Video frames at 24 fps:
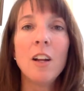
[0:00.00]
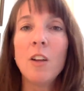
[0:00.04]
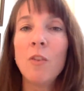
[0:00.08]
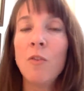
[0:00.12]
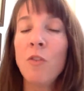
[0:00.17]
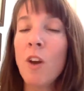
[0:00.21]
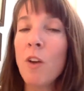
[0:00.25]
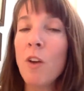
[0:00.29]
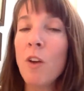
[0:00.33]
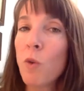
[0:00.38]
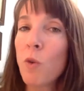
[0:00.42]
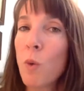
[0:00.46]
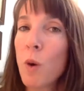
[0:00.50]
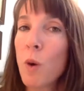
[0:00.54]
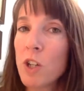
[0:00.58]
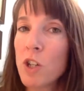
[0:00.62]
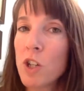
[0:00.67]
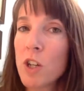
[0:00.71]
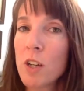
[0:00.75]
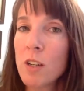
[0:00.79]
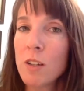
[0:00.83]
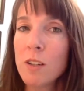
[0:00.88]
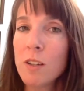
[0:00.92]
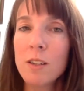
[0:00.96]
If you have
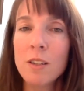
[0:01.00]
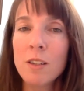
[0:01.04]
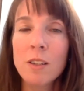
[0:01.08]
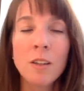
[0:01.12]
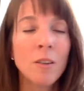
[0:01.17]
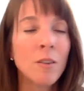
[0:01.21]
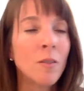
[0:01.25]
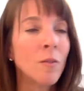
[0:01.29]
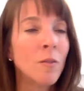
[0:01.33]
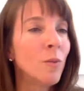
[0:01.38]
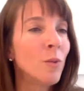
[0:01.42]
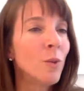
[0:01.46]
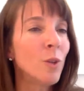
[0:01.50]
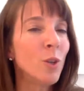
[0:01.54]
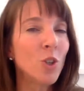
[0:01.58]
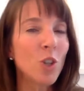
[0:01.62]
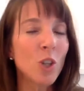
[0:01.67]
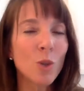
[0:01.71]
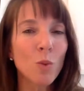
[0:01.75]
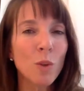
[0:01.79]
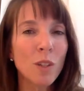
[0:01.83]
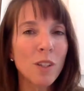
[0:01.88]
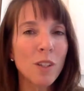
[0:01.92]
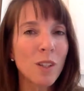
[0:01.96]
questions, you
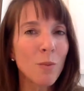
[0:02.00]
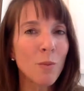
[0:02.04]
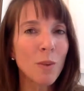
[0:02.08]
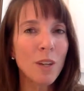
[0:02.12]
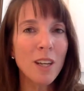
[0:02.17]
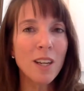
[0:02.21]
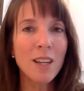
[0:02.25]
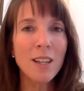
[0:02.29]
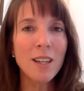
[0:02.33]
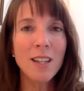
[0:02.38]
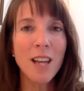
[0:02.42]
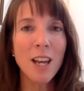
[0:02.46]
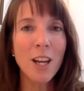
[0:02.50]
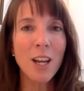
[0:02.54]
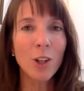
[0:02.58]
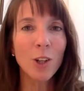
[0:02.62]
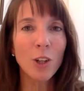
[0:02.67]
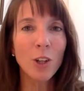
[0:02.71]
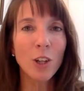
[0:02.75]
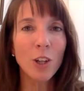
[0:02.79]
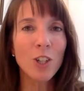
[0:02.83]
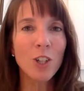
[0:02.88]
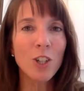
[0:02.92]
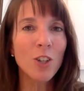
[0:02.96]
just want somebody to take a
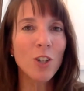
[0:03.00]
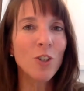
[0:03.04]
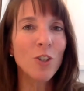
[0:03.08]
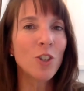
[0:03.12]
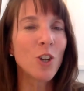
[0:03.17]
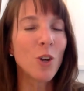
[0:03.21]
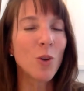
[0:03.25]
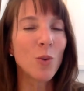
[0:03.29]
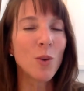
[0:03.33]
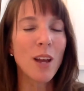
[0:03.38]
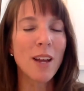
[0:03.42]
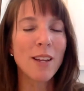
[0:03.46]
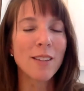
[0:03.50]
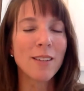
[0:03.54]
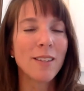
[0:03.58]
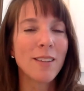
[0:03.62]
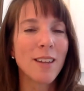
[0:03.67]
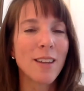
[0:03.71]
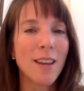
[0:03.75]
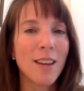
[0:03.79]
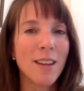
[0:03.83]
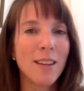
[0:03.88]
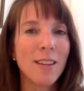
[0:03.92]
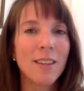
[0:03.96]
look at you, don't
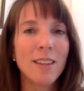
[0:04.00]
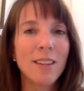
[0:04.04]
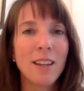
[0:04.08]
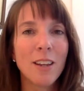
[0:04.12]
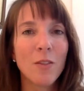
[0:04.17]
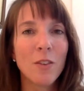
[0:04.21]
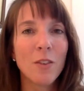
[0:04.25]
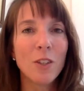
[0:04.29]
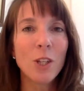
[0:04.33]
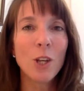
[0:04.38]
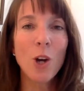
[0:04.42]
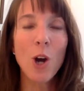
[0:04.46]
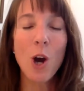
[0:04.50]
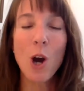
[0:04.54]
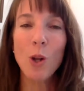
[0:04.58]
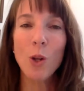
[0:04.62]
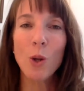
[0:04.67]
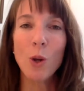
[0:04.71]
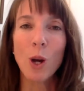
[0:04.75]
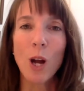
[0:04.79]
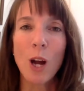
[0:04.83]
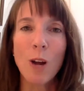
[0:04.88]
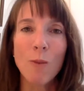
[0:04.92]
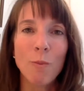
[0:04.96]
hesitate. Give us a call
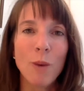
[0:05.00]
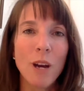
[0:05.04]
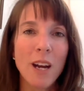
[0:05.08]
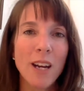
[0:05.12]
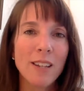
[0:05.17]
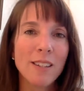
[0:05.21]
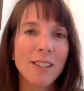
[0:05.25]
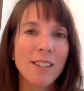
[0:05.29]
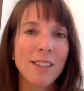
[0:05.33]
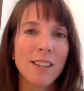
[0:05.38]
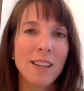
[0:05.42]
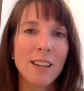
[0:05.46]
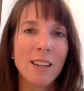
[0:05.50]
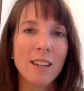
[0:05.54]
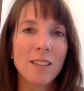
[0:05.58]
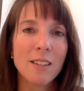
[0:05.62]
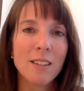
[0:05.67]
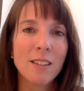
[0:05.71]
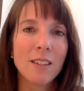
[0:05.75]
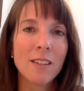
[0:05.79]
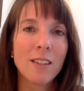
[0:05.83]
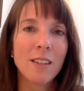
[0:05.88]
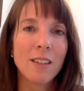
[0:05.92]
or come by and see us.